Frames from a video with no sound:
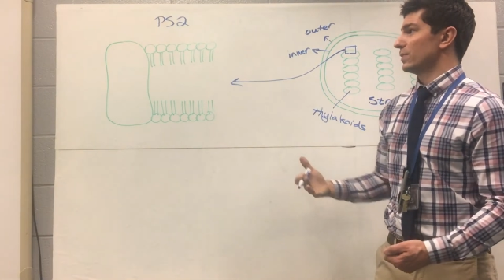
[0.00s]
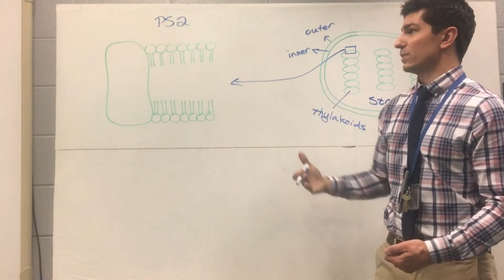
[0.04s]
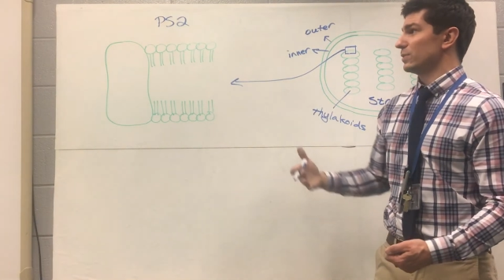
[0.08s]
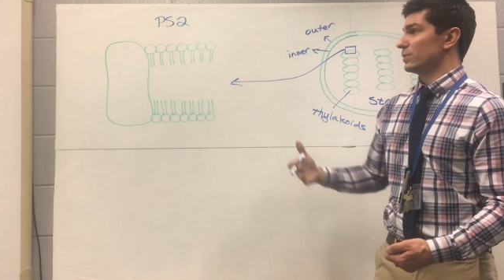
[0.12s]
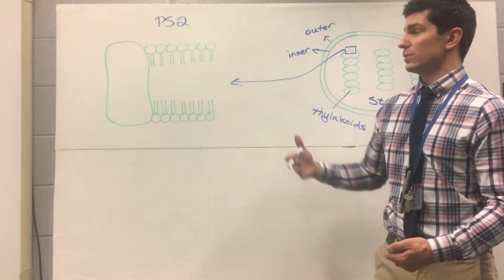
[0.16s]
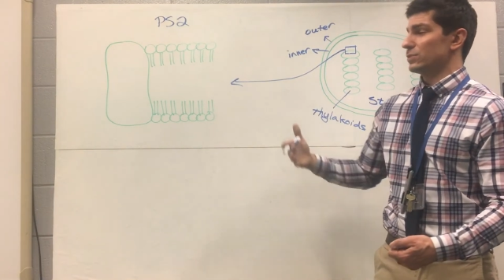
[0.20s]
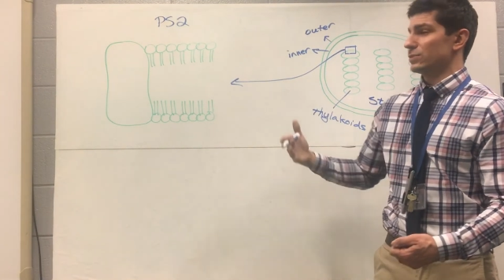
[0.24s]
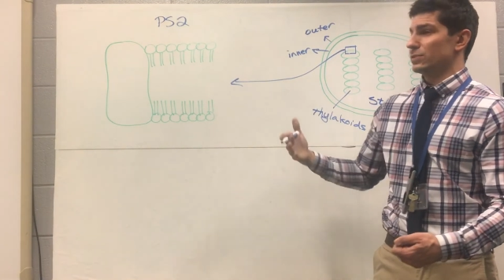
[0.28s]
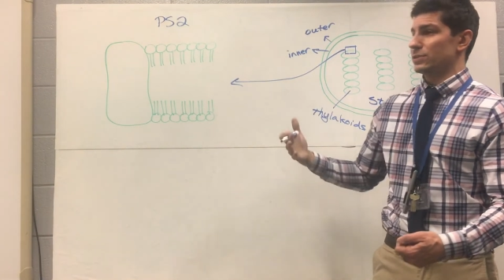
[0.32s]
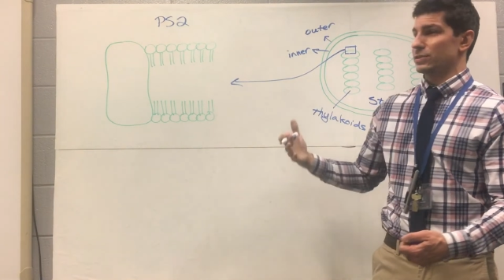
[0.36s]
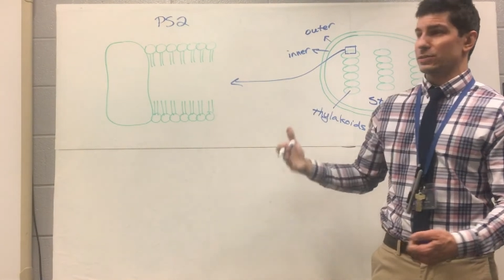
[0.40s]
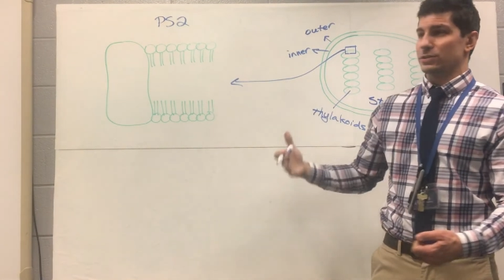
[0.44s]

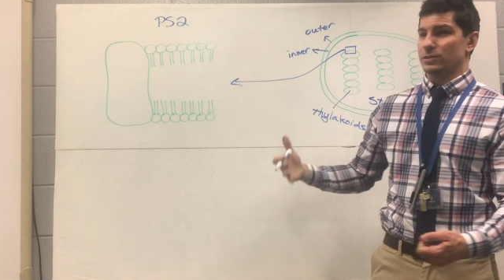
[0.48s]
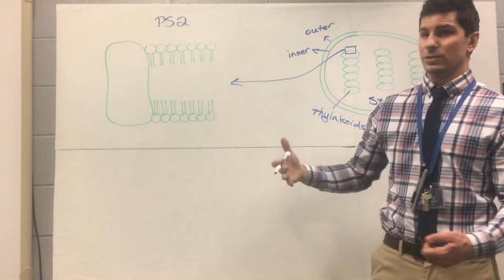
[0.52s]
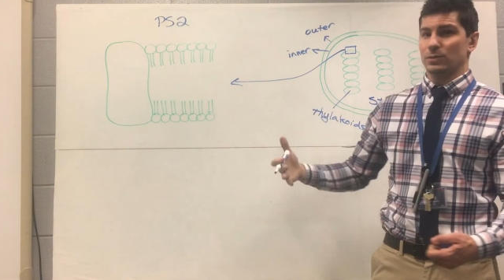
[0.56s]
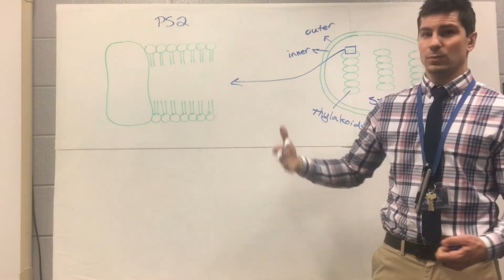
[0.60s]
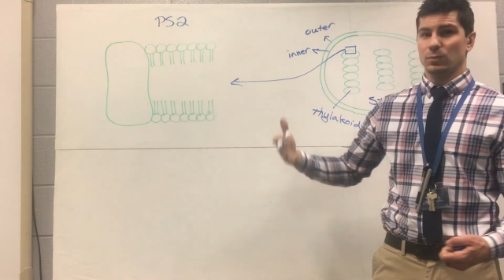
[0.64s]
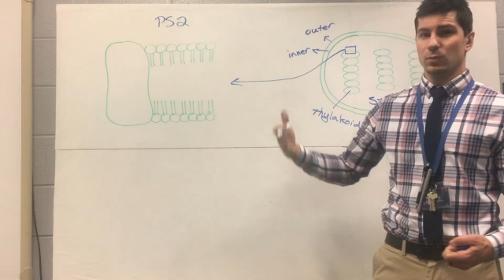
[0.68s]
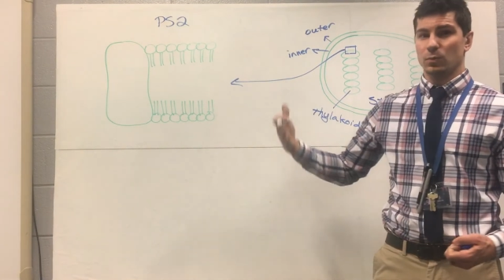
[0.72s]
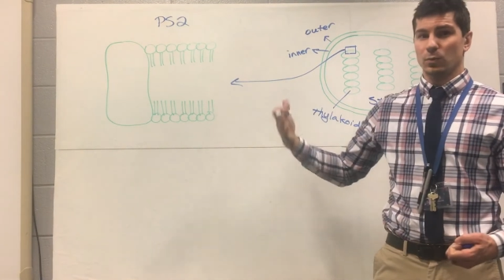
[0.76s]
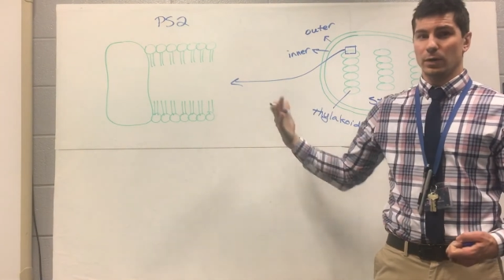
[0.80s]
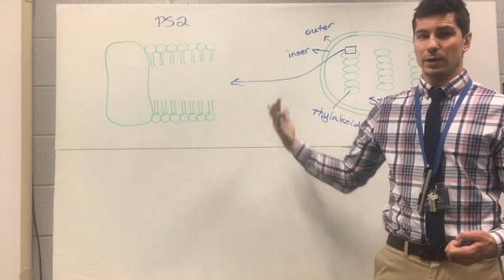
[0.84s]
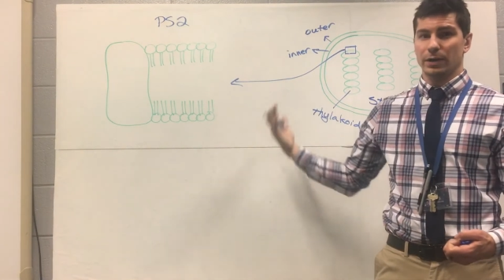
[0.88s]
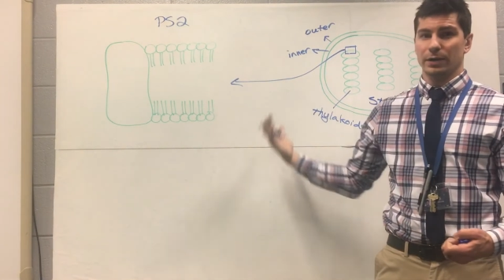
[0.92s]

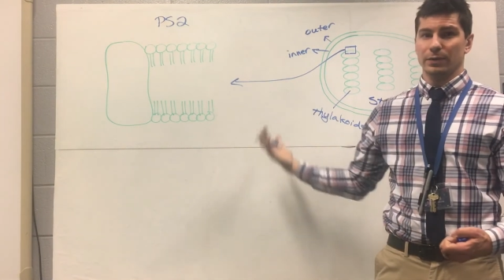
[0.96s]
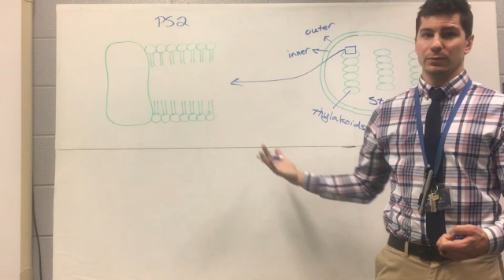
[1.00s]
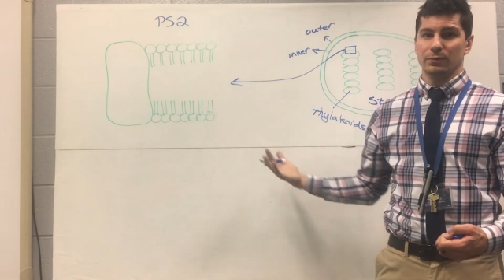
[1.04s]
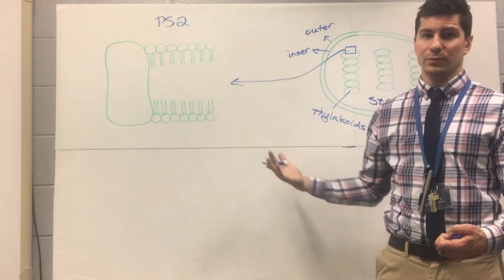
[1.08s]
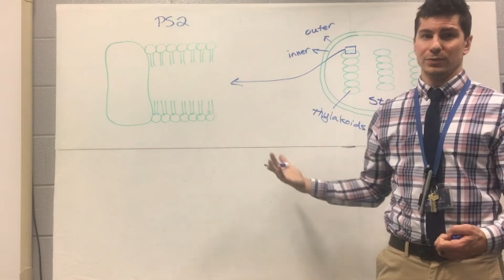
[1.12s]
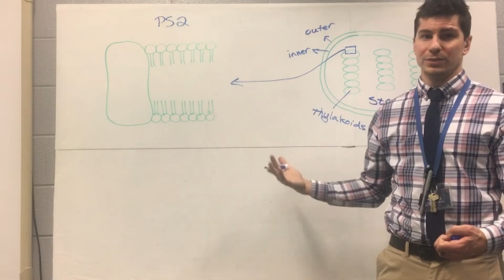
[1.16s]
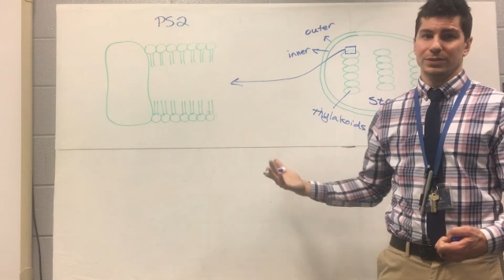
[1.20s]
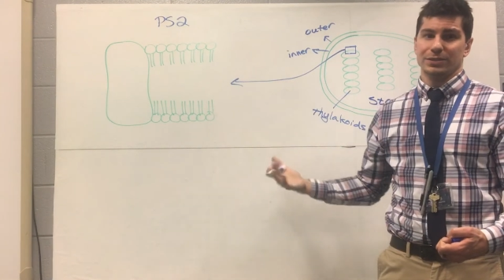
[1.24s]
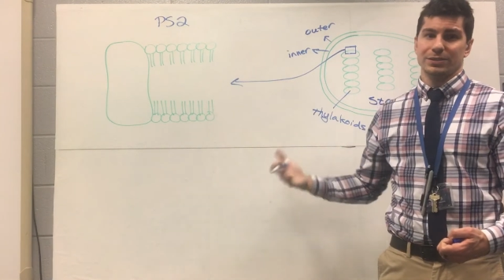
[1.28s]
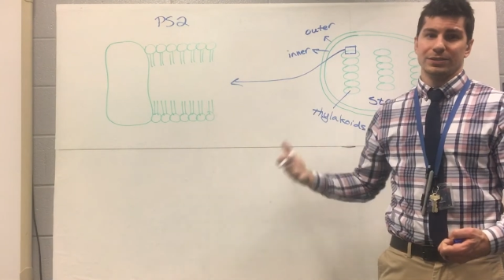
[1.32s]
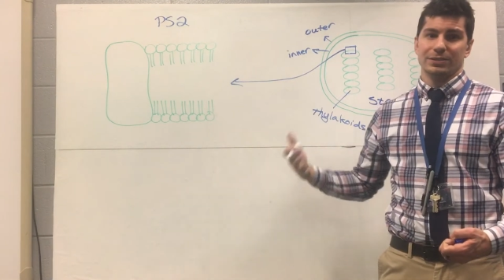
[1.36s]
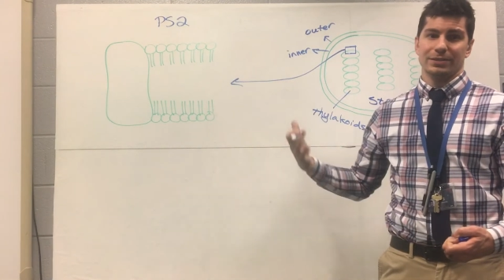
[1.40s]
photosystem
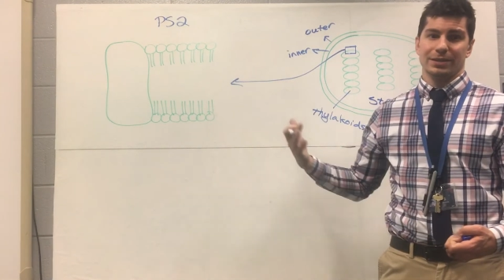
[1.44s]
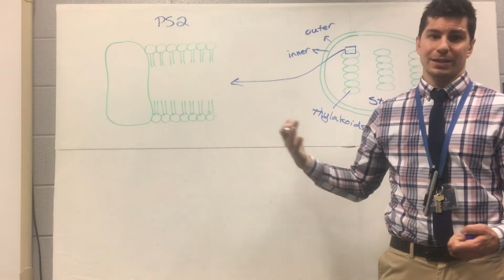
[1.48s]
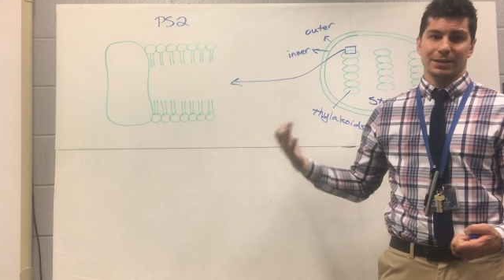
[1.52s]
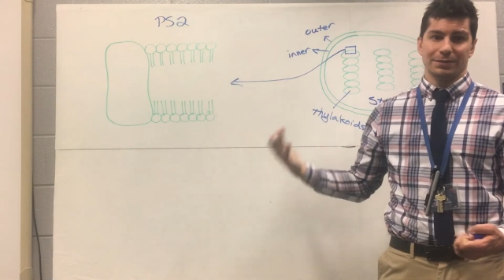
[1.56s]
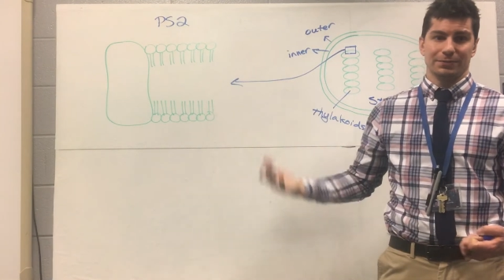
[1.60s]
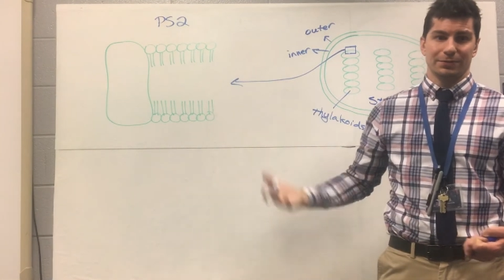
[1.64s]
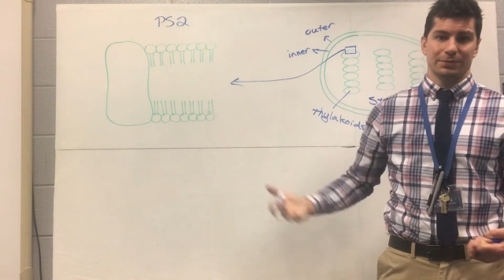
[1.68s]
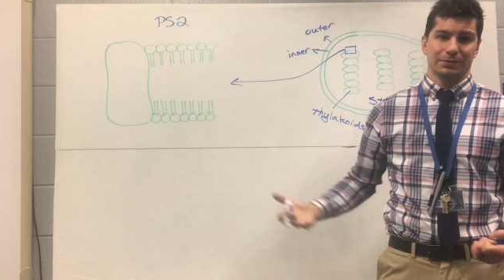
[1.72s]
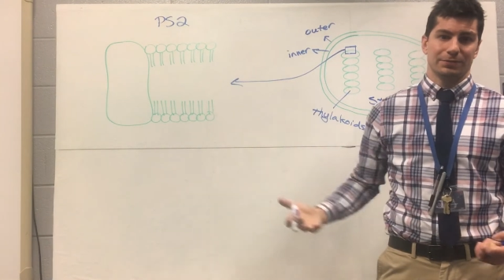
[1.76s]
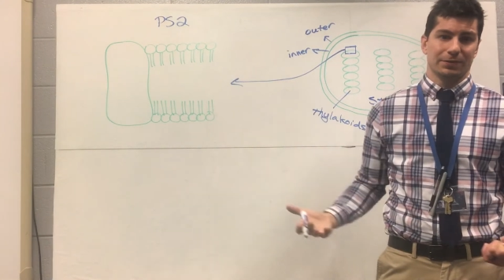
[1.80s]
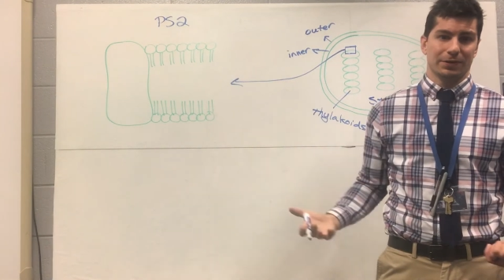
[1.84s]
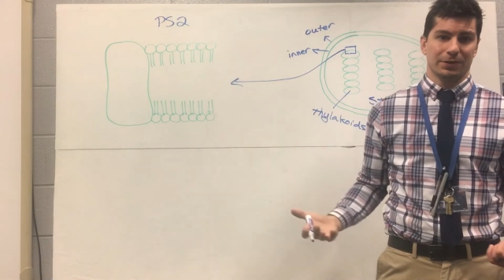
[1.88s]
1 was
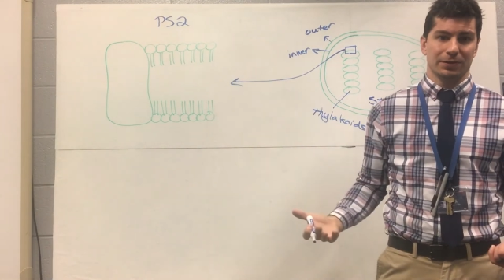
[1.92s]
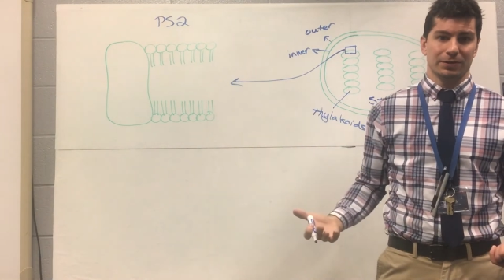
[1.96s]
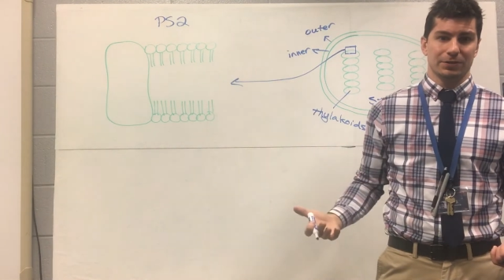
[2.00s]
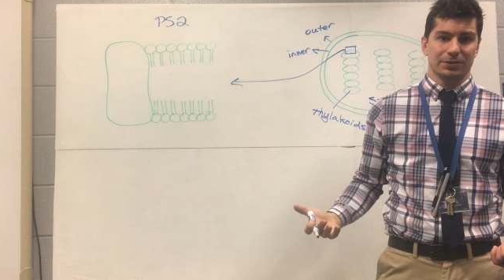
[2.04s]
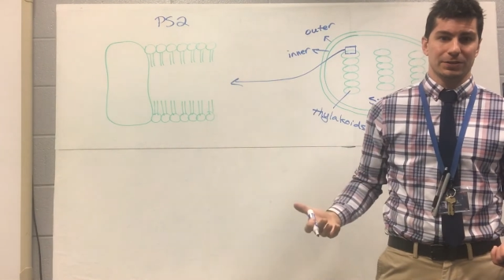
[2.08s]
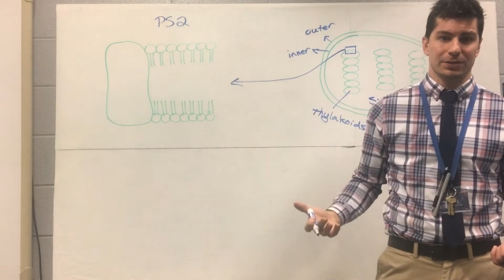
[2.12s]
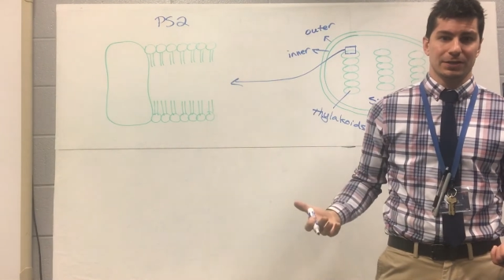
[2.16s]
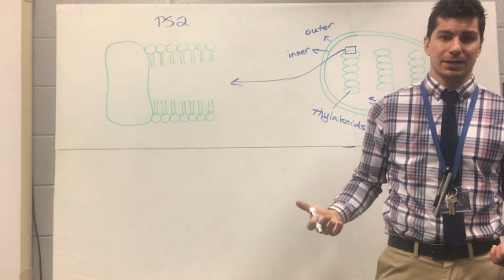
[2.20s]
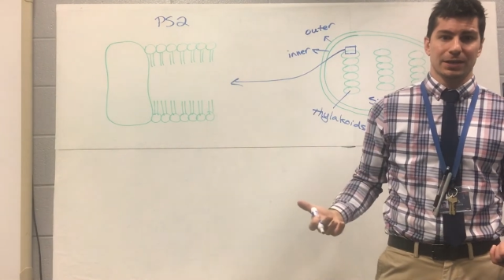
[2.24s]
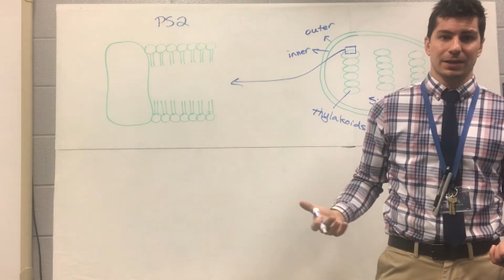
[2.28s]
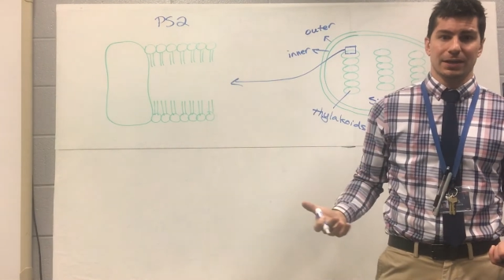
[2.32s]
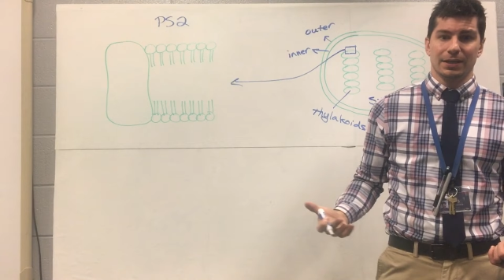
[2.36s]
discovered
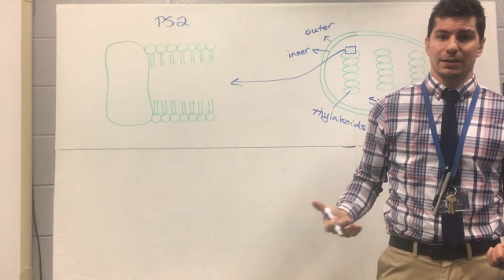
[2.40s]
first,